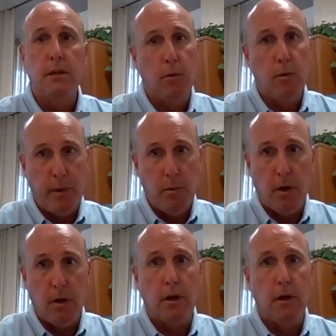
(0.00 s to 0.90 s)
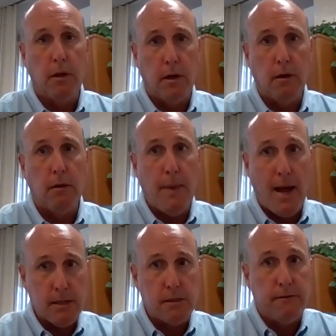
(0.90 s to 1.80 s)
they would be wearing, the
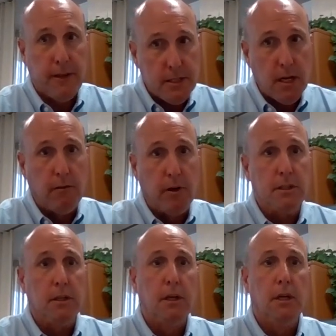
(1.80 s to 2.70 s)
mask, the face coverings.